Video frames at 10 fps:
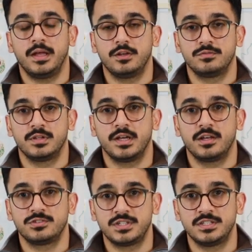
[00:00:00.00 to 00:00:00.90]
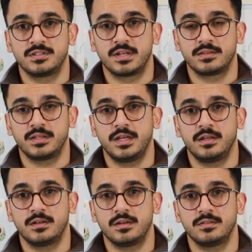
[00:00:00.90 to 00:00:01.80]
end of the last season, I
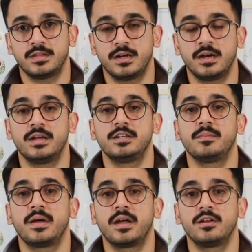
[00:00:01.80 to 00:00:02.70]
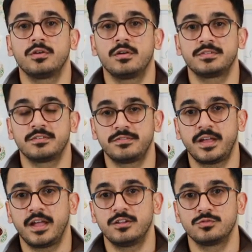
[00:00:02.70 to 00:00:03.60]
think the high demand of the
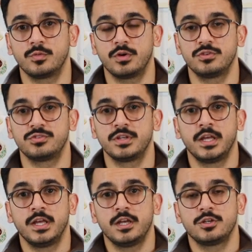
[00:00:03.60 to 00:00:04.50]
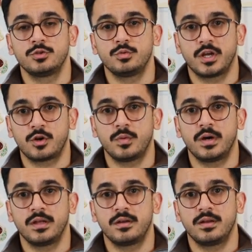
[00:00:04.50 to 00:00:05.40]
fans was to
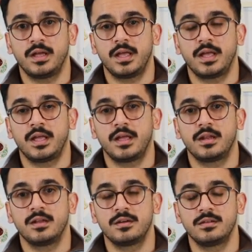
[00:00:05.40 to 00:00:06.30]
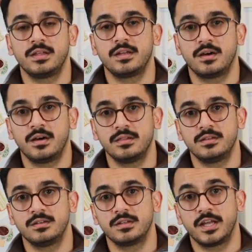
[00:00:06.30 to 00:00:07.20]
acquire an Erling
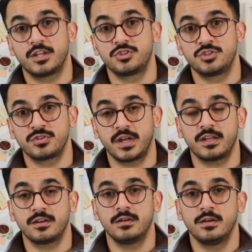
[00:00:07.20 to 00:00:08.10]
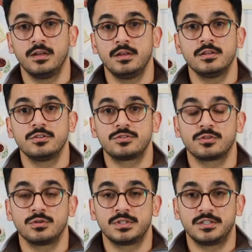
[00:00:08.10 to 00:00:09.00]
Haaland-like striker.
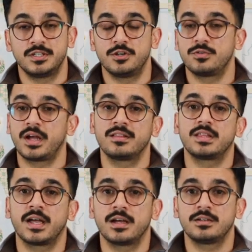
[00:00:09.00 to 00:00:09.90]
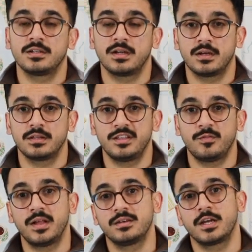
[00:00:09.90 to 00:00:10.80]
So they did right that. Uh, they
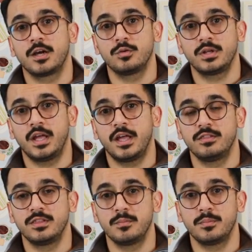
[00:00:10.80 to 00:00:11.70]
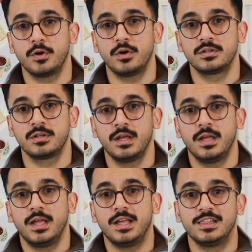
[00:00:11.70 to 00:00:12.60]
went out and they bought
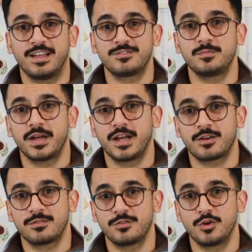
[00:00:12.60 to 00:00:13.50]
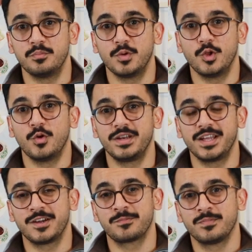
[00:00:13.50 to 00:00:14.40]
a left back from
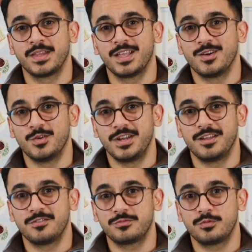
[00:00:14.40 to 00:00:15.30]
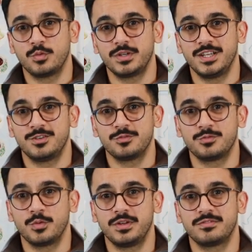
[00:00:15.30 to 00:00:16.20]
Bologna on a forty to
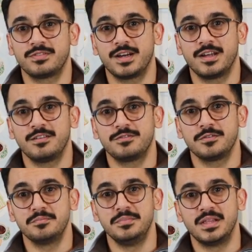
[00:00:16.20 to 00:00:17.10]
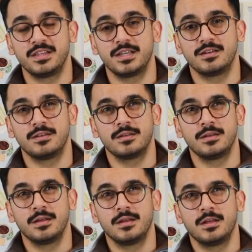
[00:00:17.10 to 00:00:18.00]
forty-five million
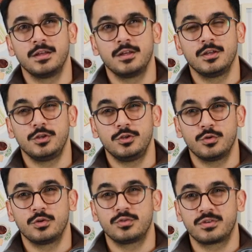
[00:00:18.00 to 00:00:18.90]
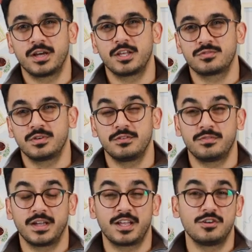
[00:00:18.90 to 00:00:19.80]
euro transfer,
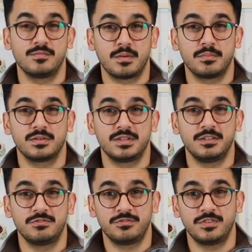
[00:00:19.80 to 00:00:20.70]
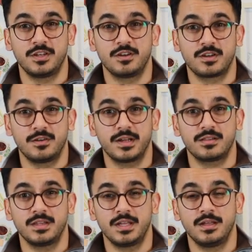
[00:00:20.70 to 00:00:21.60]
if I can remember the figure
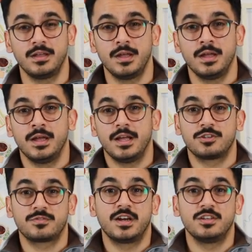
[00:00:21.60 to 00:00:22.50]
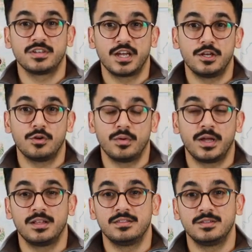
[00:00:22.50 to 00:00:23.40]
correctly, as far as I know.
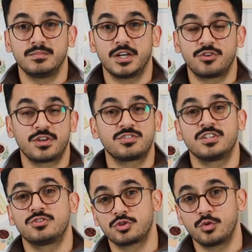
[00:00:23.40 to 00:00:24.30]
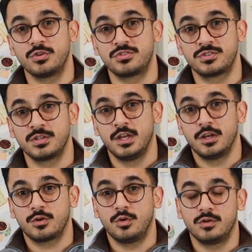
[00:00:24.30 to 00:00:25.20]
And my trusted source
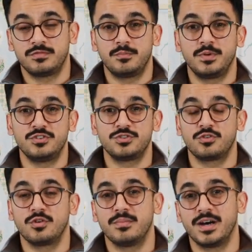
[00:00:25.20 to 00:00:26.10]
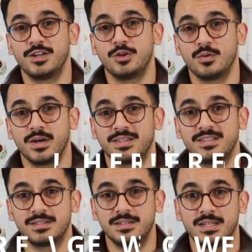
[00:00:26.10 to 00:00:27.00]
called Fabrizio Romano, I
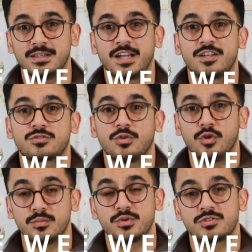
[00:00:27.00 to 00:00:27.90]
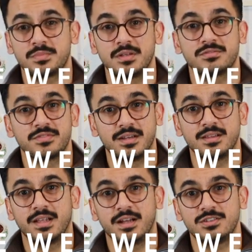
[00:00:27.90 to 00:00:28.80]
think the deal has almost been
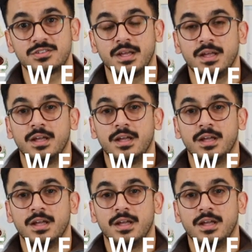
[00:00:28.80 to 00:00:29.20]
finalized,